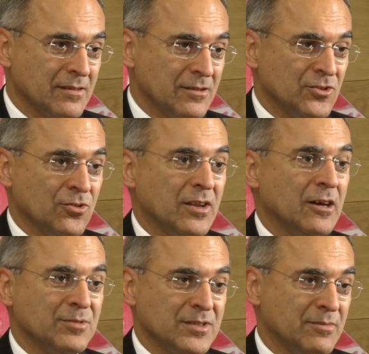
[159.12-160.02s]
The total
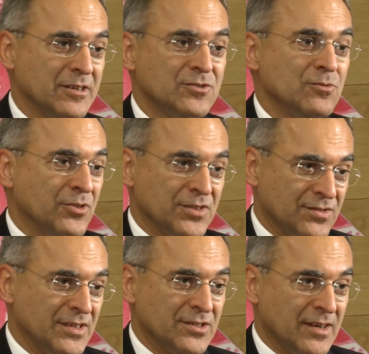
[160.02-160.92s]
output is about
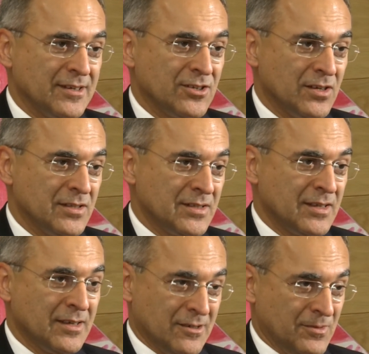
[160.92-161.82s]
$2.3 trillion.
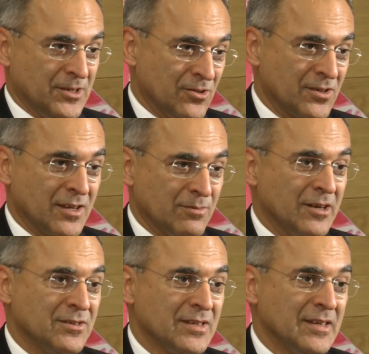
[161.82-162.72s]
We are talking
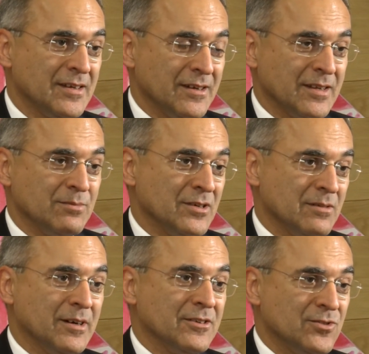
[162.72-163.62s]
about a number
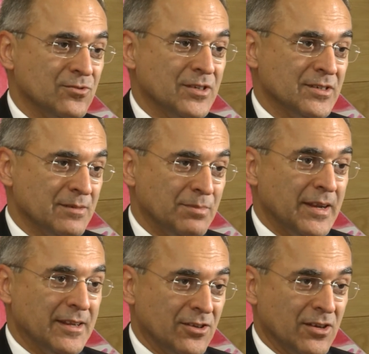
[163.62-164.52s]
about $200
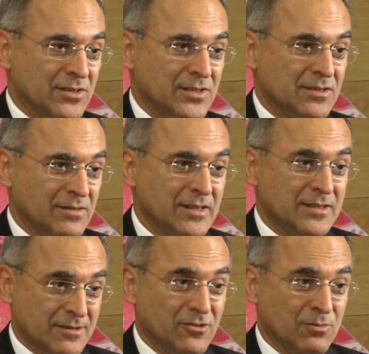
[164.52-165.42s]
billion, so
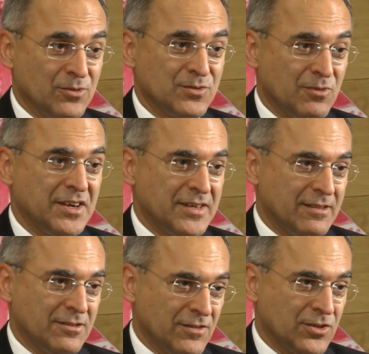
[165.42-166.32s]
that's almost
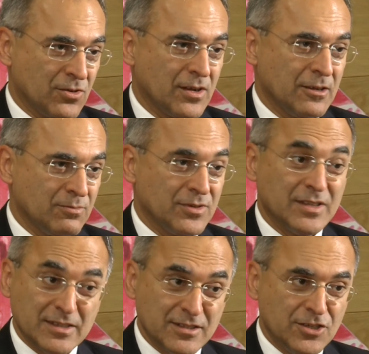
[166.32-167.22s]
1/10 of the total output.
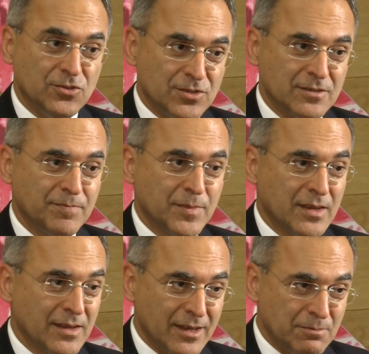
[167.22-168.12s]
That's huge.
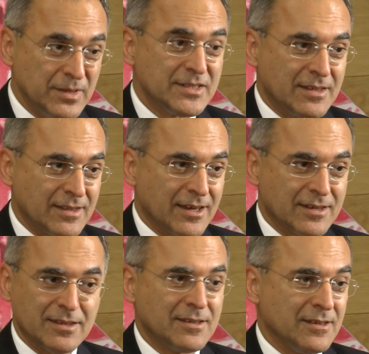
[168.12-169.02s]
And missing that
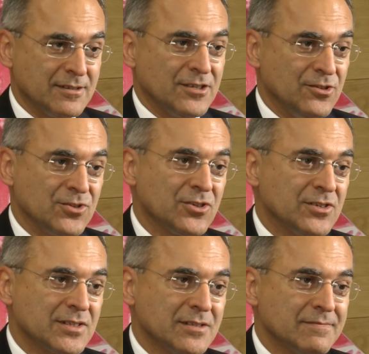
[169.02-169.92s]
is a huge
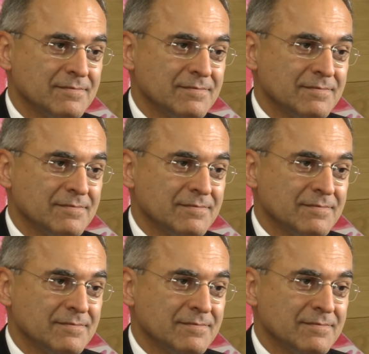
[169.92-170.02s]
cost.